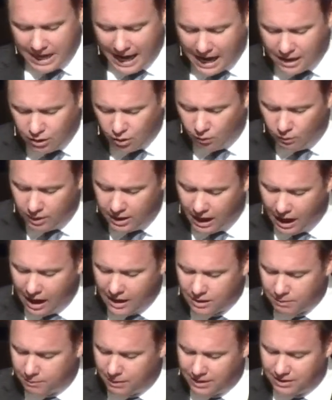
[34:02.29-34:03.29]
Daniel went
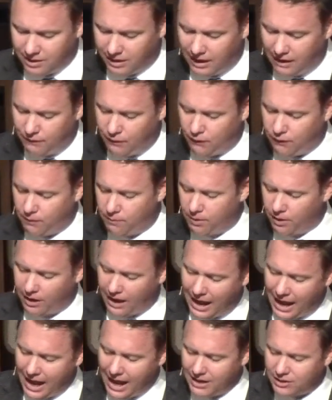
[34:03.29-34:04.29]
on to be delivered from the
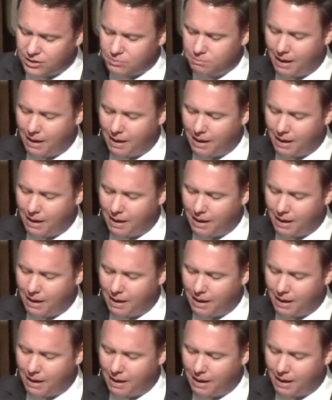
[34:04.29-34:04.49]
lions'